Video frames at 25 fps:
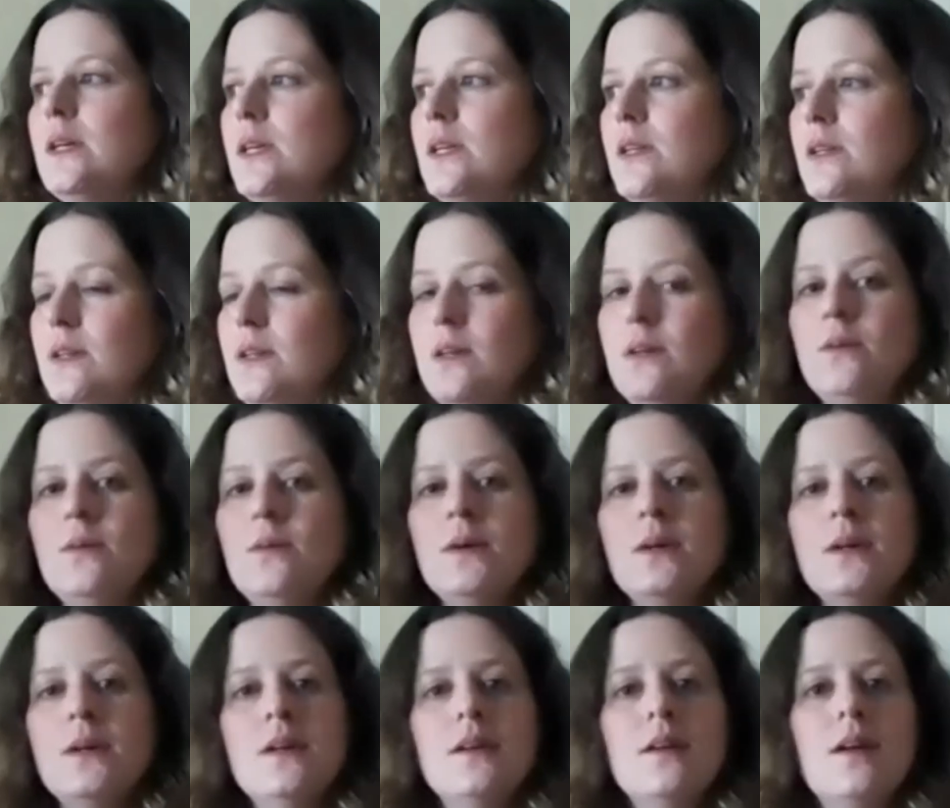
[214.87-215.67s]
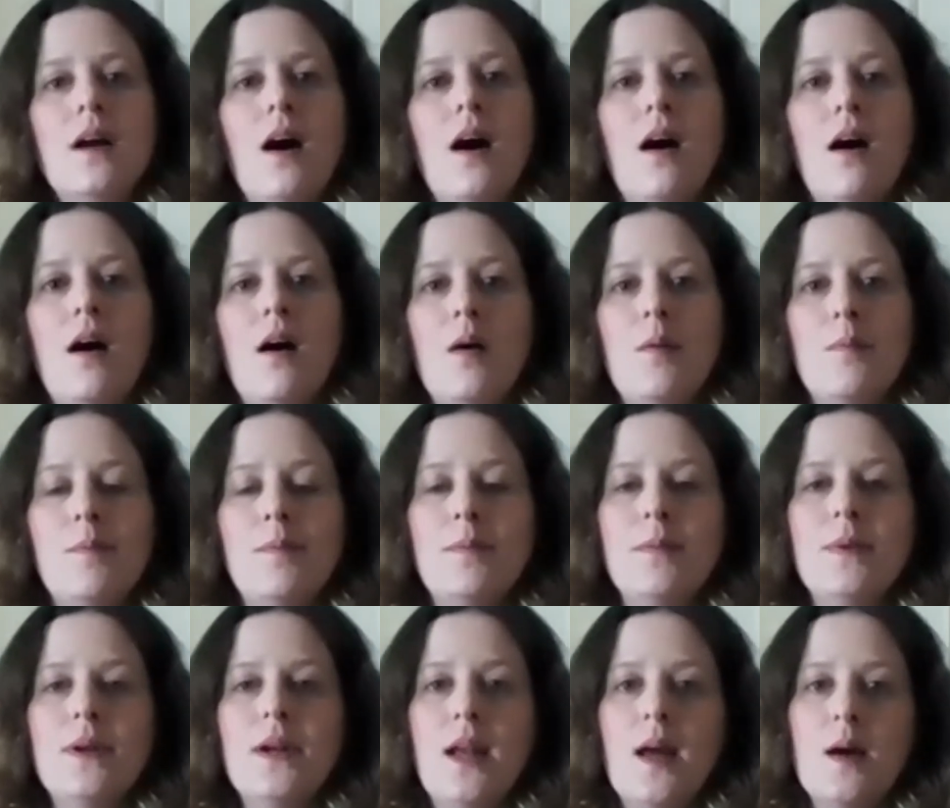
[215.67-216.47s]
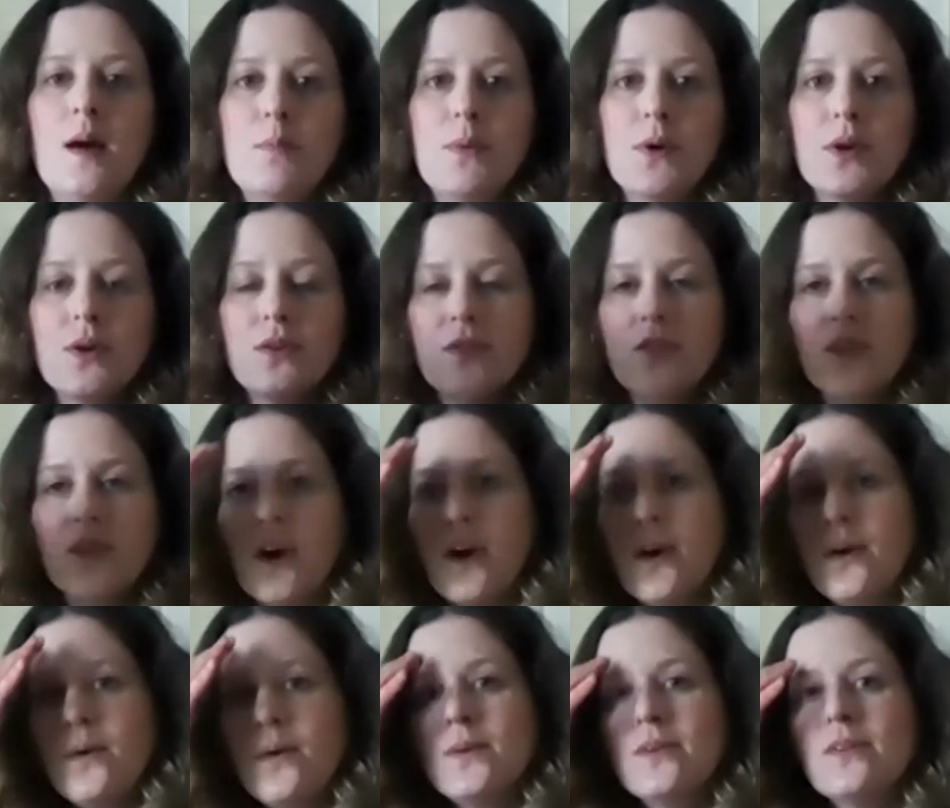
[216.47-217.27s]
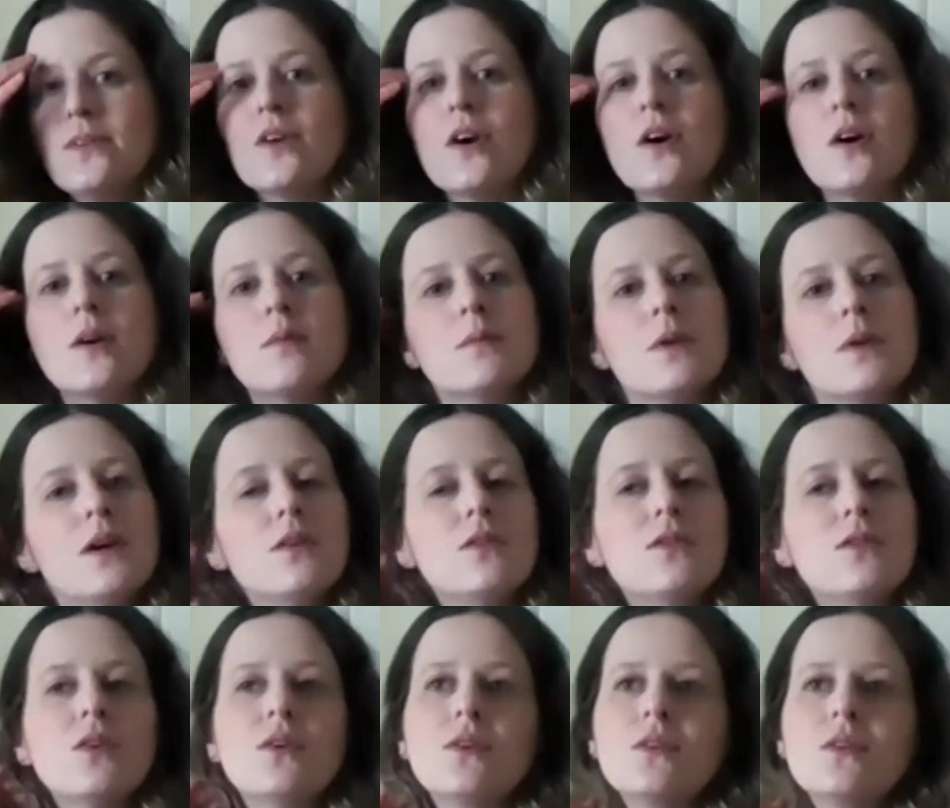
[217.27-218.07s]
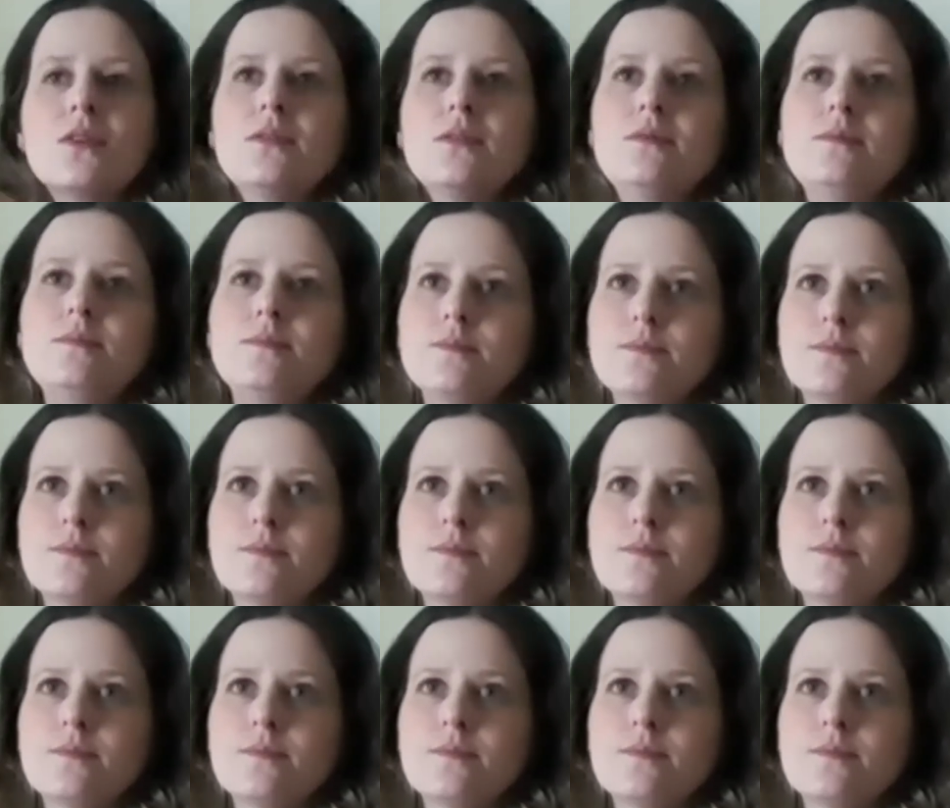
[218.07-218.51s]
let books go as time goes on.